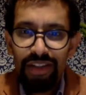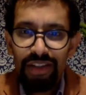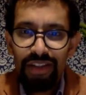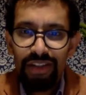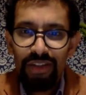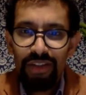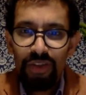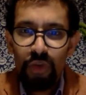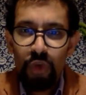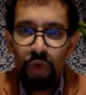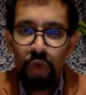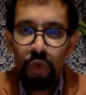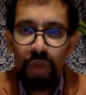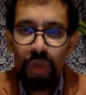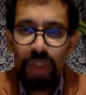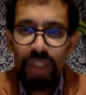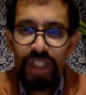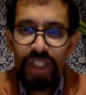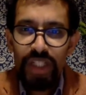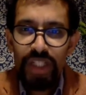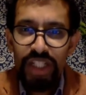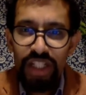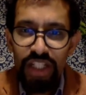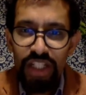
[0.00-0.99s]
who
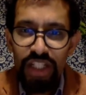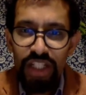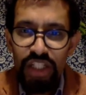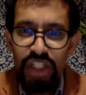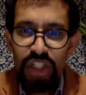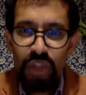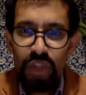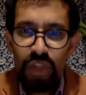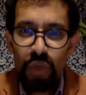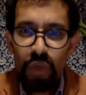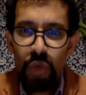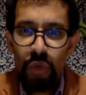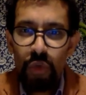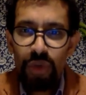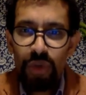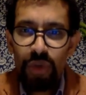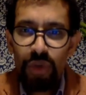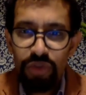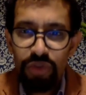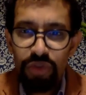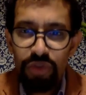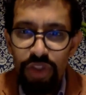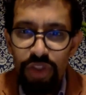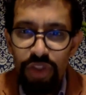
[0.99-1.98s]
we touch and who we
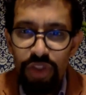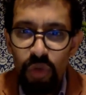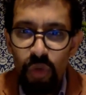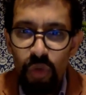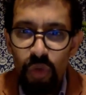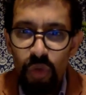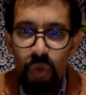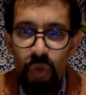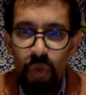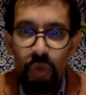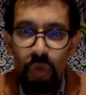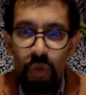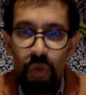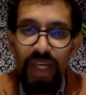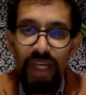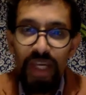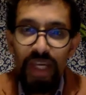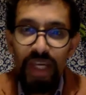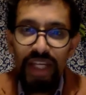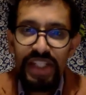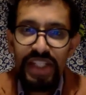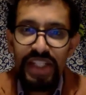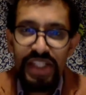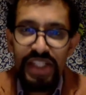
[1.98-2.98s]
feel, who we
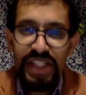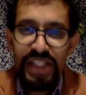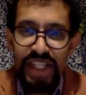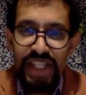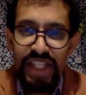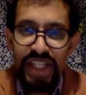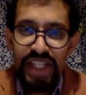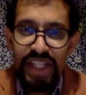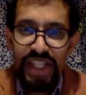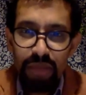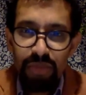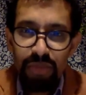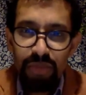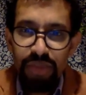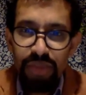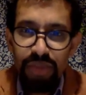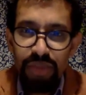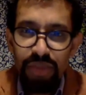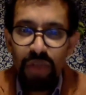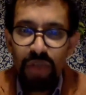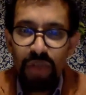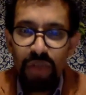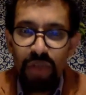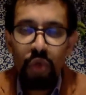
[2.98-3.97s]
accept and who
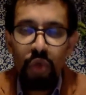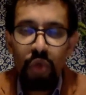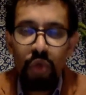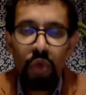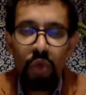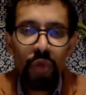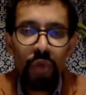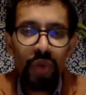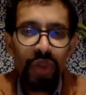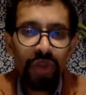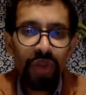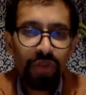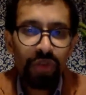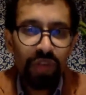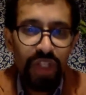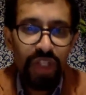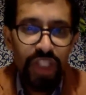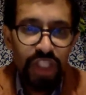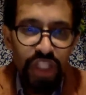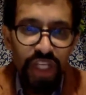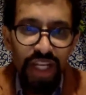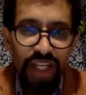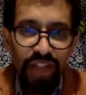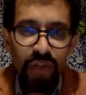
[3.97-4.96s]
we reject, who
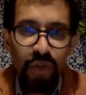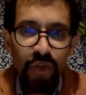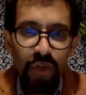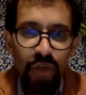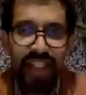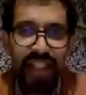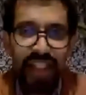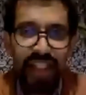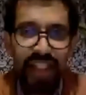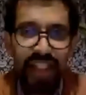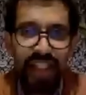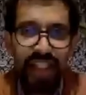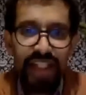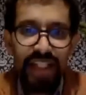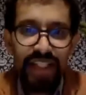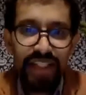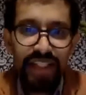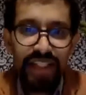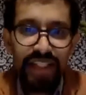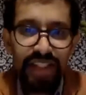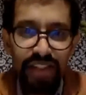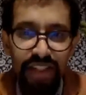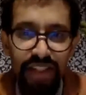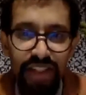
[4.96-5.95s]
we isolate in
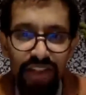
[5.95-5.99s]
this.